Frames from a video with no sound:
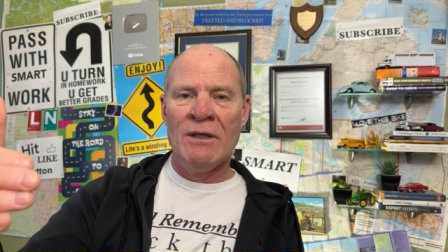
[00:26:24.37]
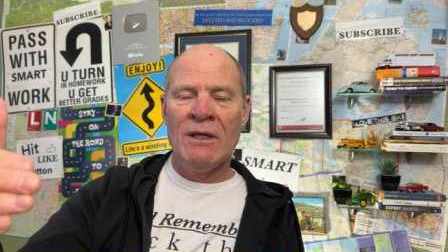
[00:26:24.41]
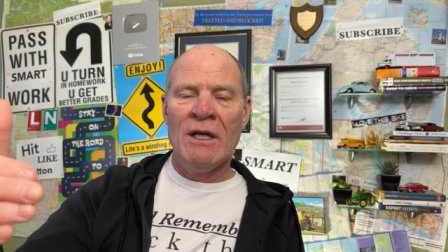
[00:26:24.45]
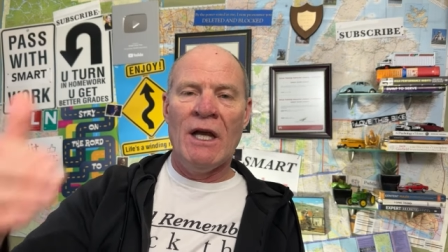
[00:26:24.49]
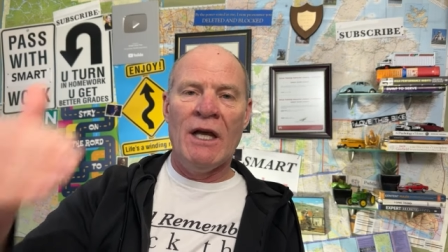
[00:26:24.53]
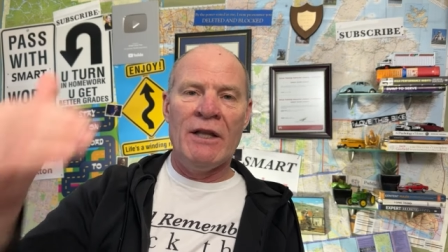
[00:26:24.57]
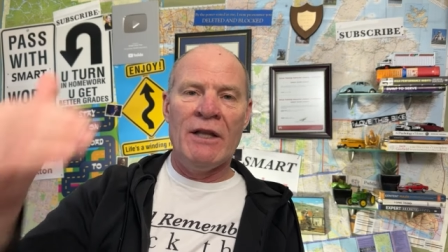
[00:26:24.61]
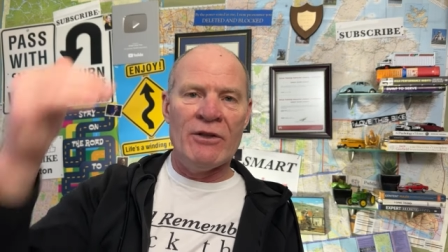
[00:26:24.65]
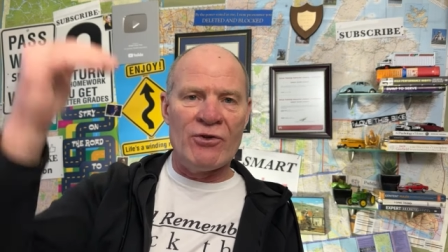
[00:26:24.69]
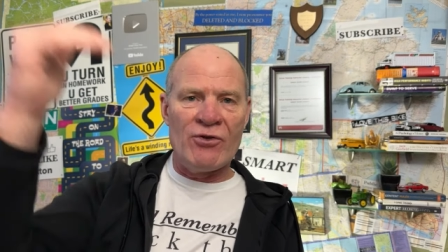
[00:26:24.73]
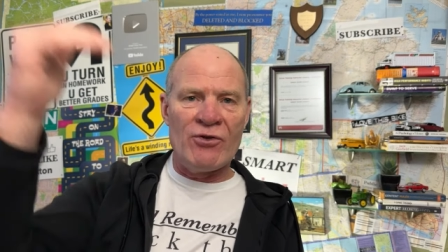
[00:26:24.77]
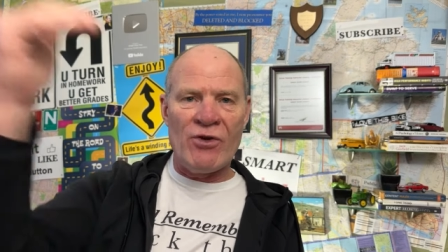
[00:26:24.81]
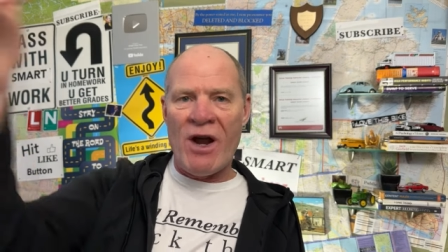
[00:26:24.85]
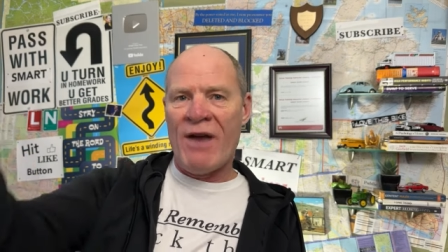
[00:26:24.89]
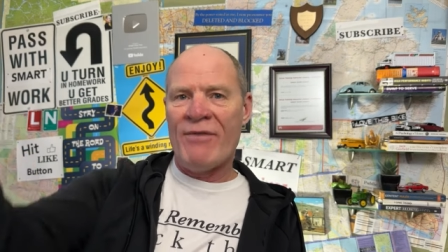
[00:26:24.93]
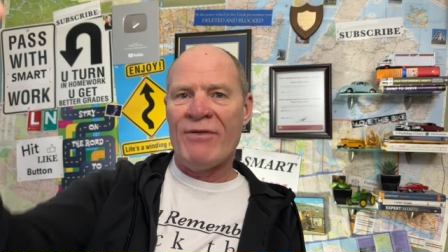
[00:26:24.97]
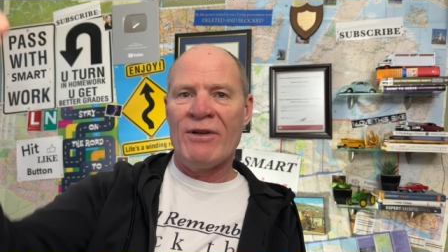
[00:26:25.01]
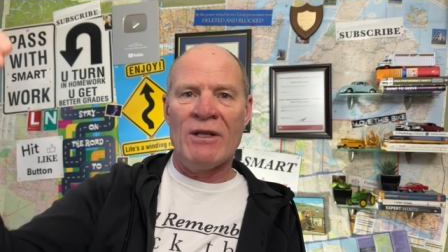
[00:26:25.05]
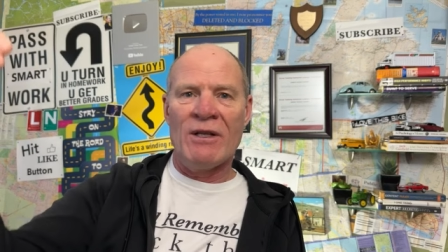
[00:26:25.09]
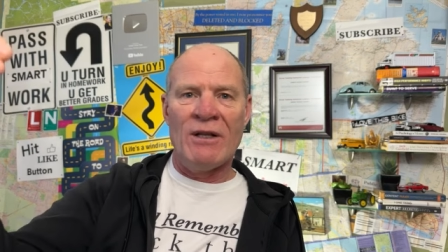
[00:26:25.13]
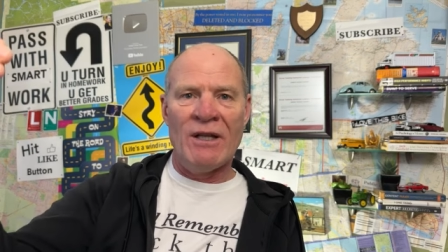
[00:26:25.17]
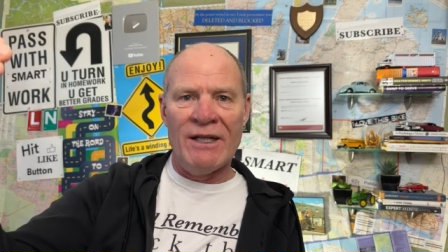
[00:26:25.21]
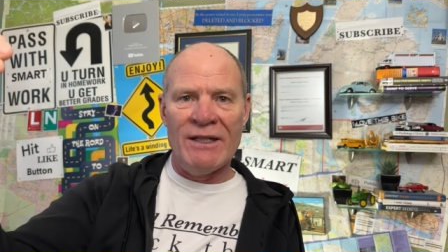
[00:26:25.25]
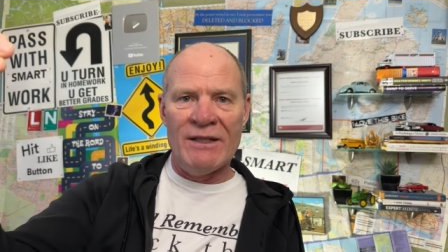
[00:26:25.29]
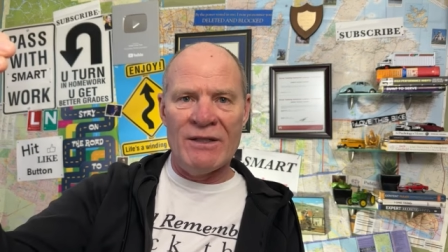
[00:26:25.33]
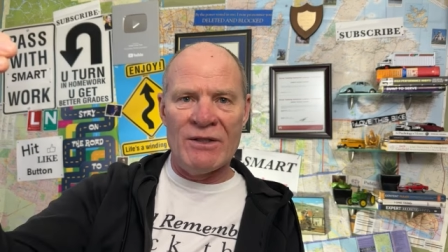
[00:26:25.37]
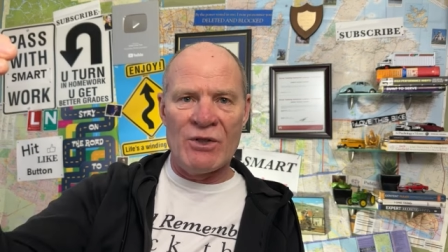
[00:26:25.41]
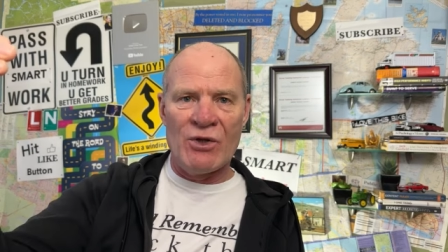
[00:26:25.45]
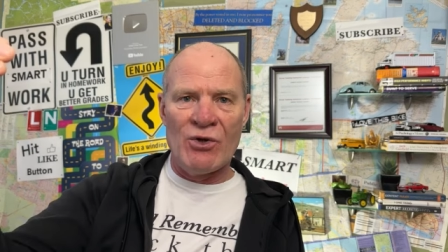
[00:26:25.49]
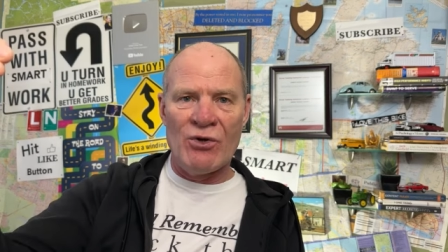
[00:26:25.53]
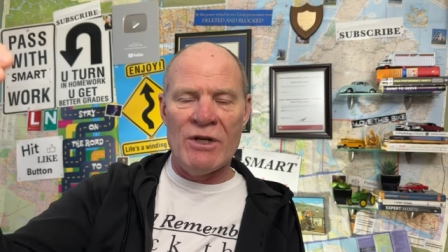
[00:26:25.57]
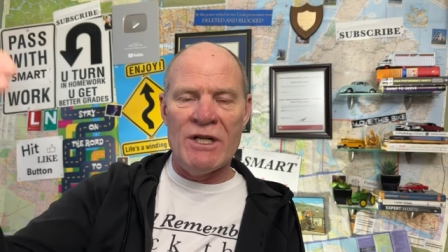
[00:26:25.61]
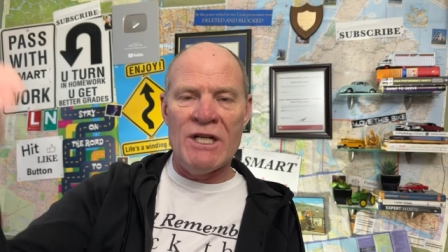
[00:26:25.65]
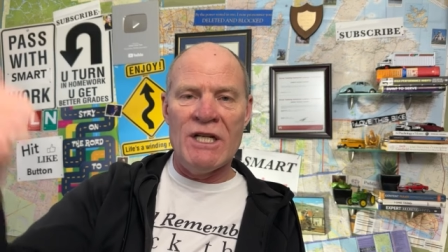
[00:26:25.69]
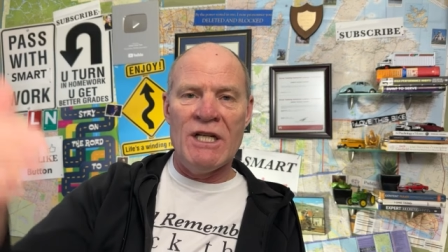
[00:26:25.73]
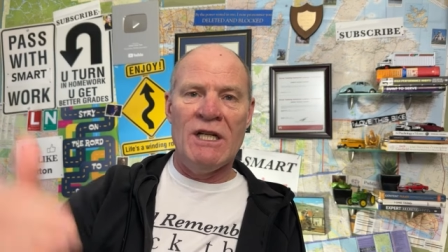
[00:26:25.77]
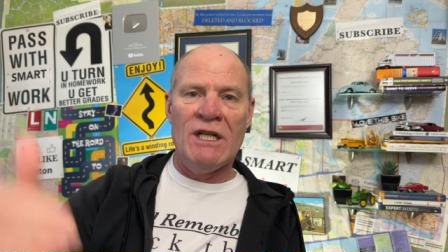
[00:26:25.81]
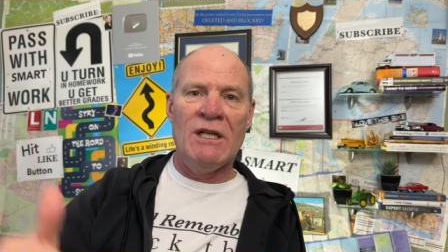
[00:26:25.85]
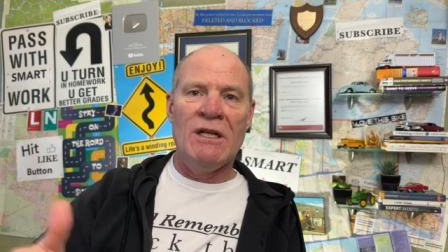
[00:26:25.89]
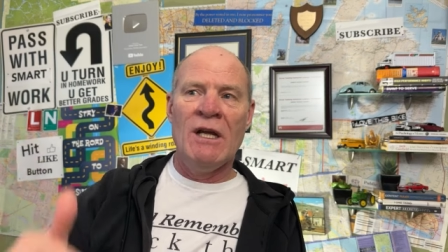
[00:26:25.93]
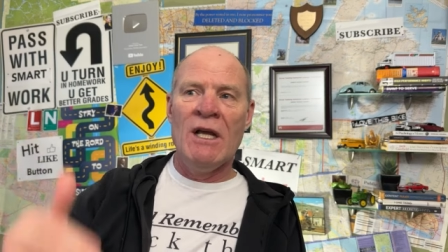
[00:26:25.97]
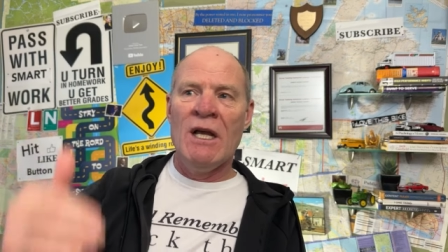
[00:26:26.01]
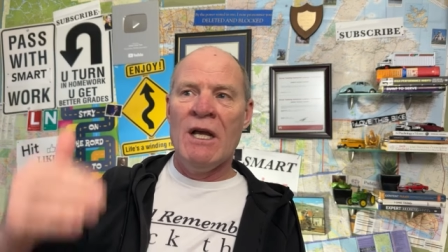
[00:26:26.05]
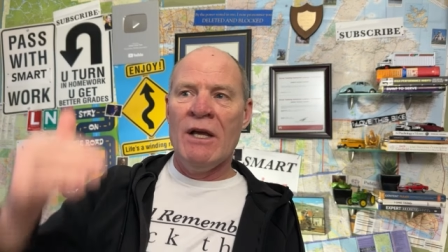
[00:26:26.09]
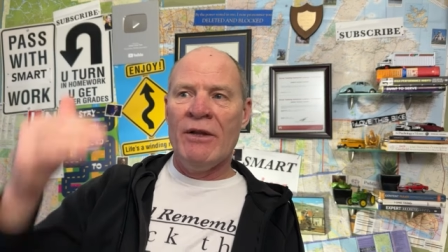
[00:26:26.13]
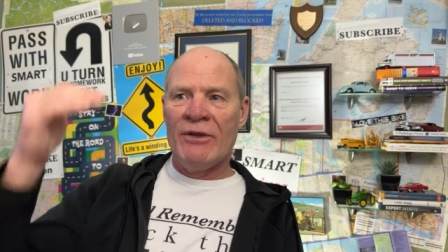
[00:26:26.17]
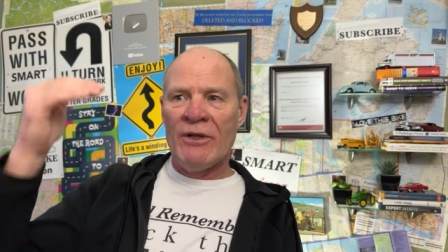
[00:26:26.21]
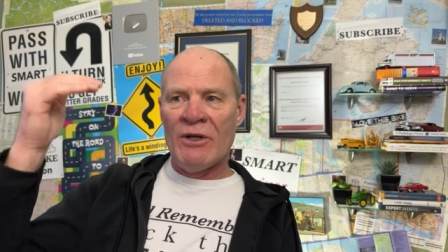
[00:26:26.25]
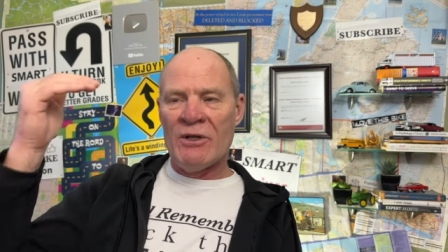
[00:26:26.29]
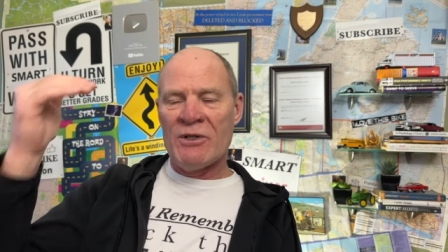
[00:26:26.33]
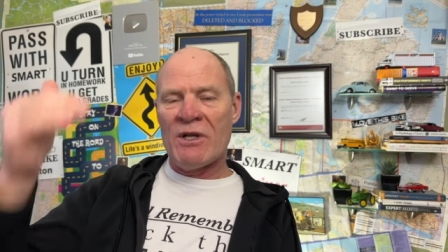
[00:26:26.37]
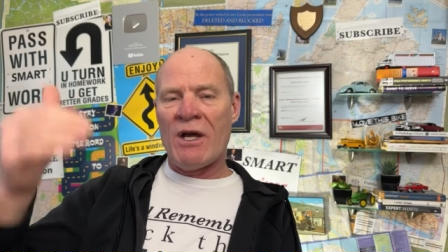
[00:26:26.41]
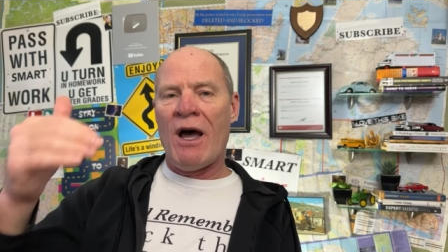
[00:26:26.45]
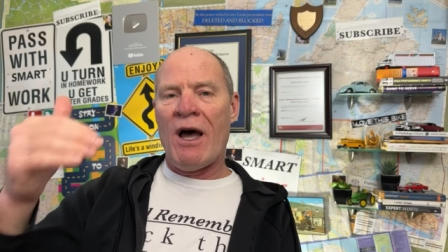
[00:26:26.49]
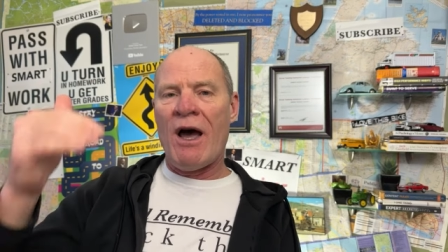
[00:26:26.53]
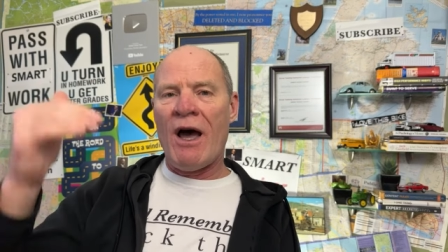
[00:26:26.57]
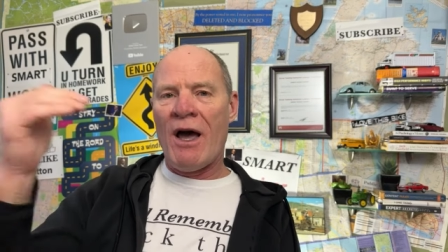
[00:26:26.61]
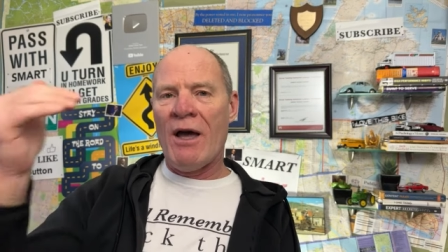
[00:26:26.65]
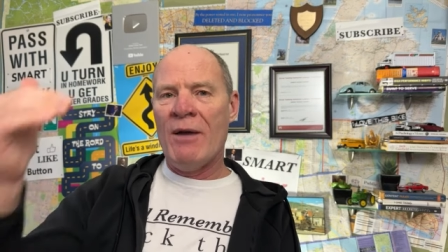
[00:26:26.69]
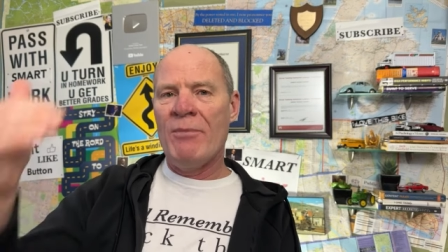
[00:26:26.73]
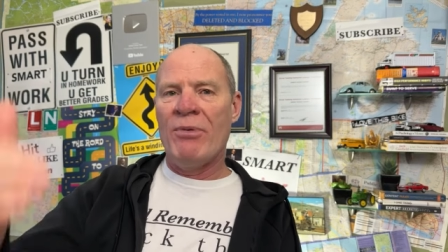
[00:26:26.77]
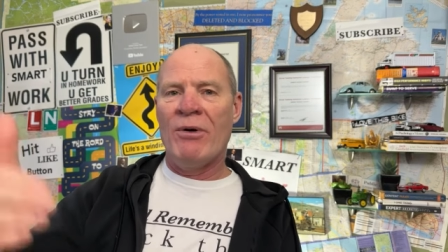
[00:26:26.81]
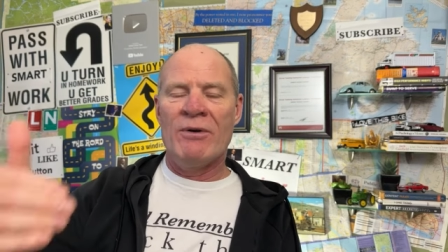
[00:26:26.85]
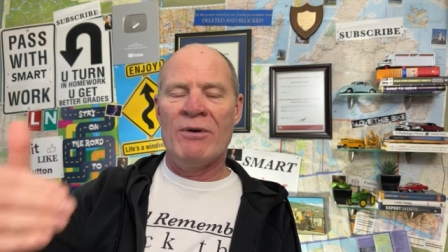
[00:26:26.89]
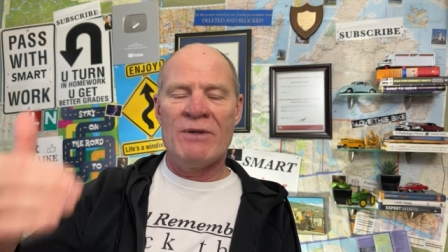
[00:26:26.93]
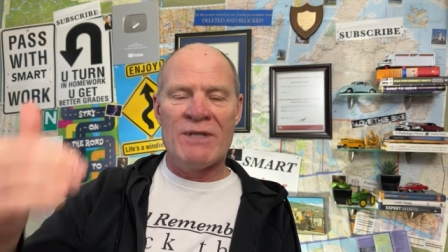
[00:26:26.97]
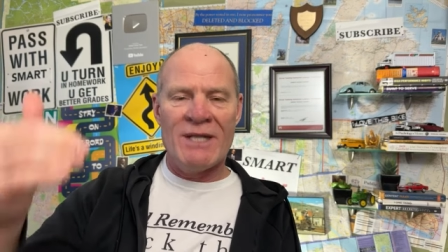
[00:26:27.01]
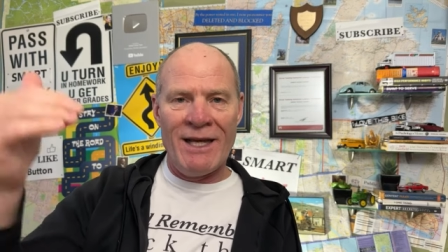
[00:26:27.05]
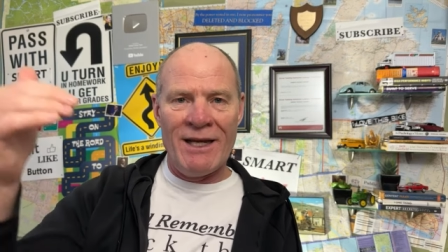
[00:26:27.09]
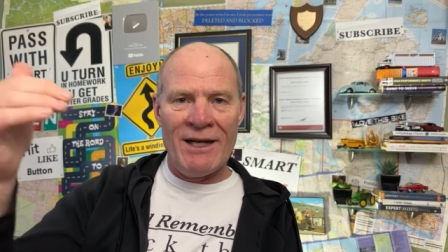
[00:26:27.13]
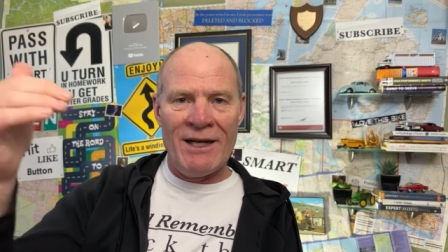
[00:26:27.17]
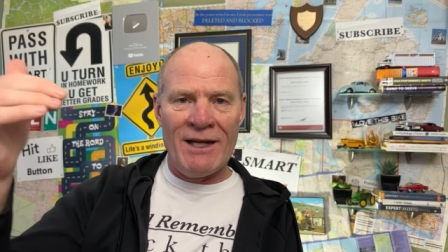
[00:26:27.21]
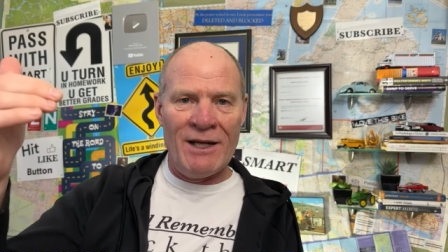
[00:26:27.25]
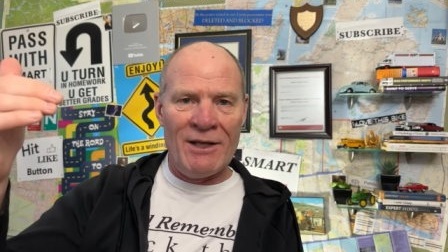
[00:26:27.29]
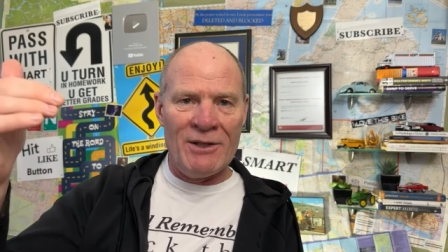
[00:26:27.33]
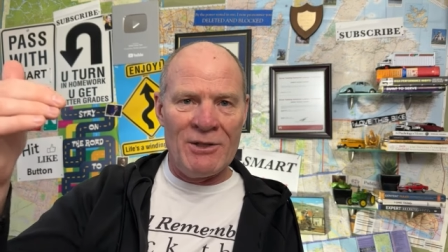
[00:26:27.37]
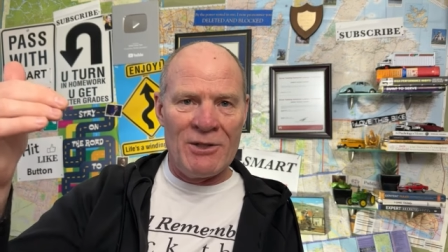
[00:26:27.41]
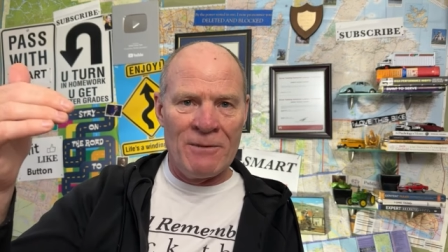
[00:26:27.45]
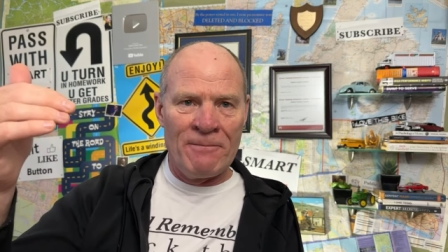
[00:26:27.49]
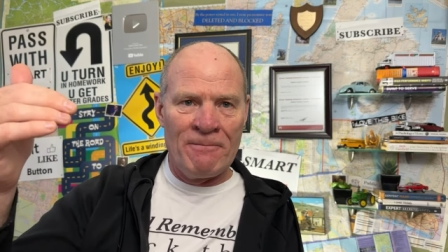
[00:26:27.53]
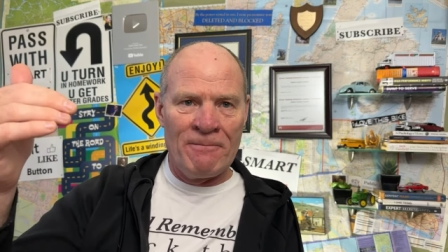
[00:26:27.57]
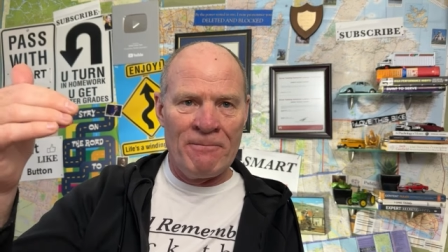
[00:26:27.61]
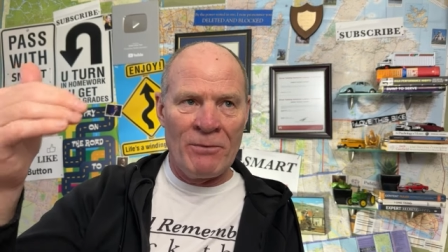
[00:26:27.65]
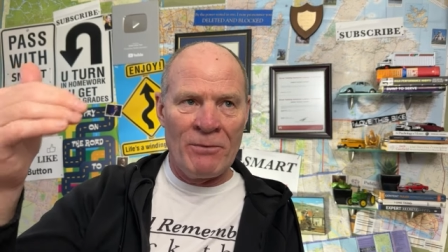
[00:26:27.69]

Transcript: and the traffic light is green, there's a high percentage,